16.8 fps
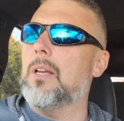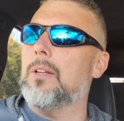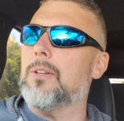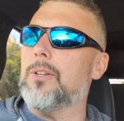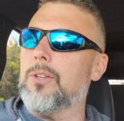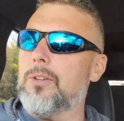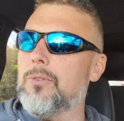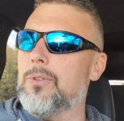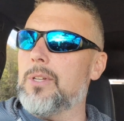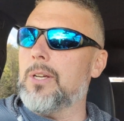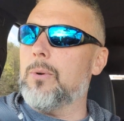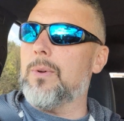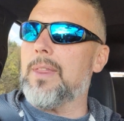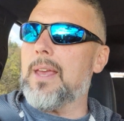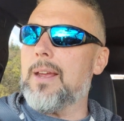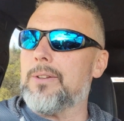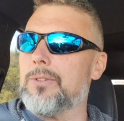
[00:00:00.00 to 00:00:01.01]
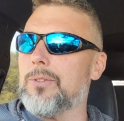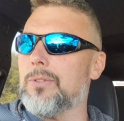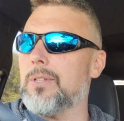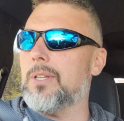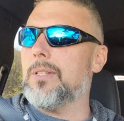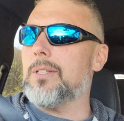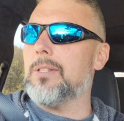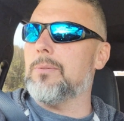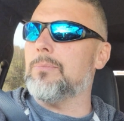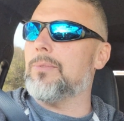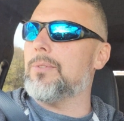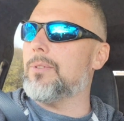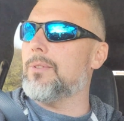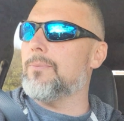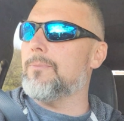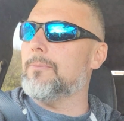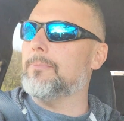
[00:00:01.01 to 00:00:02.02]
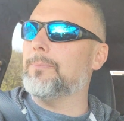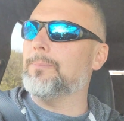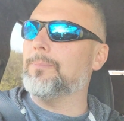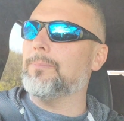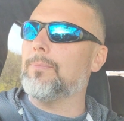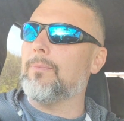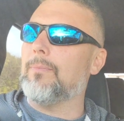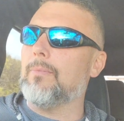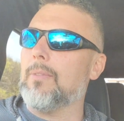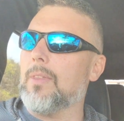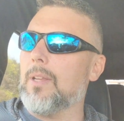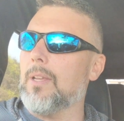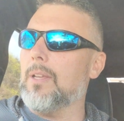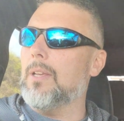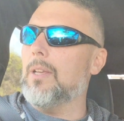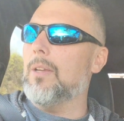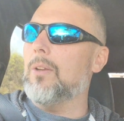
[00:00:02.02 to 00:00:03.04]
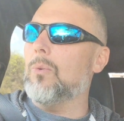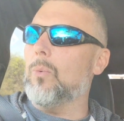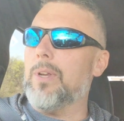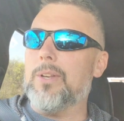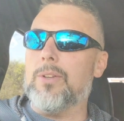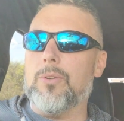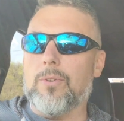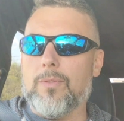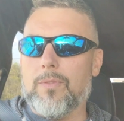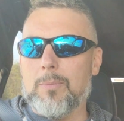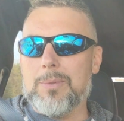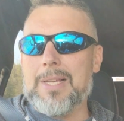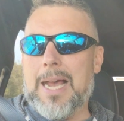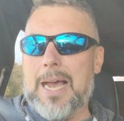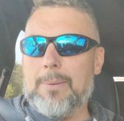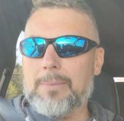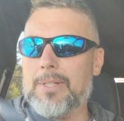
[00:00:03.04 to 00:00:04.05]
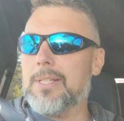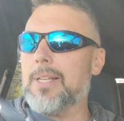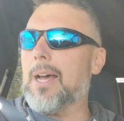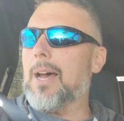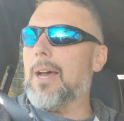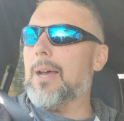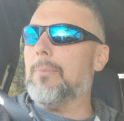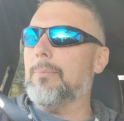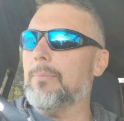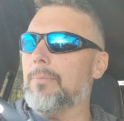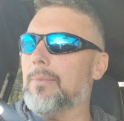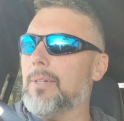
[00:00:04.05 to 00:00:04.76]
Do you deal with Ansul systems? We do from time to time.